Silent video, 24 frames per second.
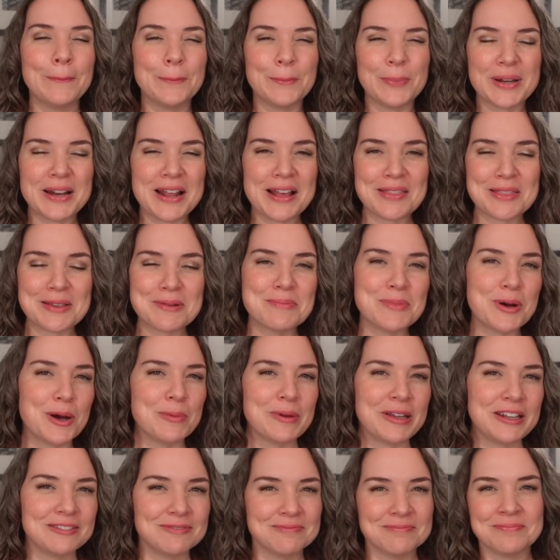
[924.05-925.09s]
but at the
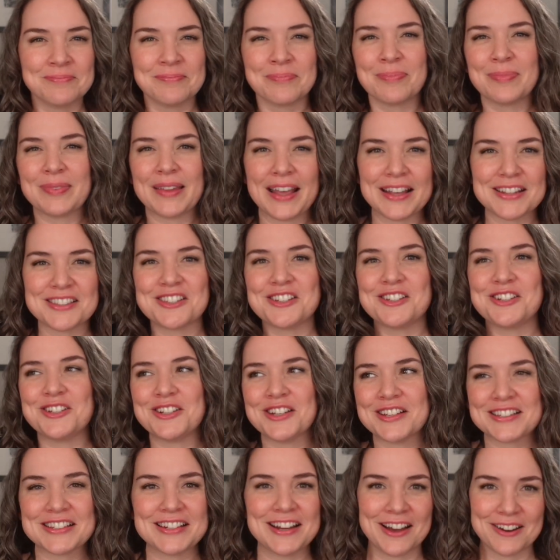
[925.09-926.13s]
moment, that's
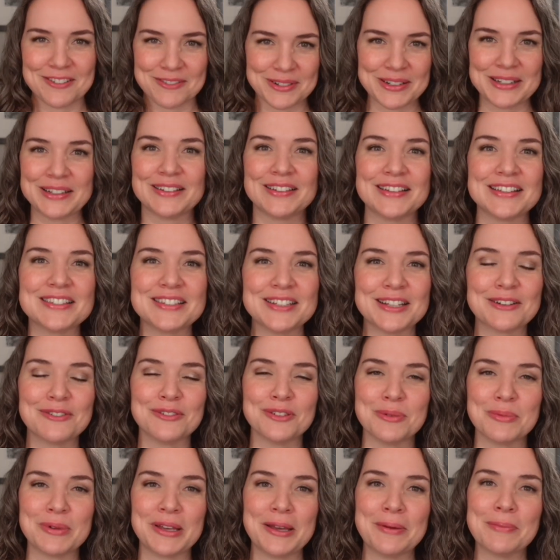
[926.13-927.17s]
just not realistic
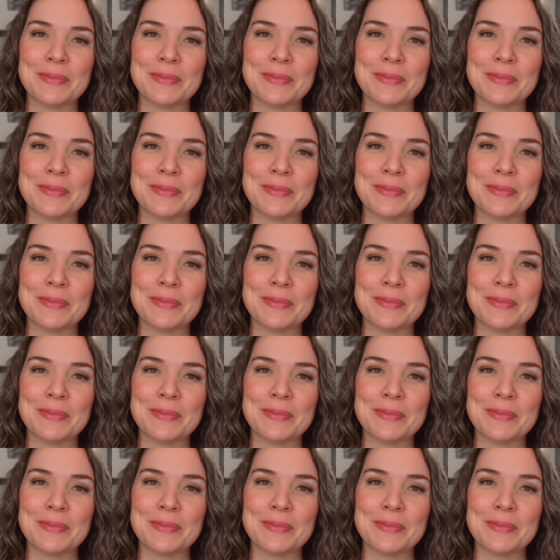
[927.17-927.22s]
for me.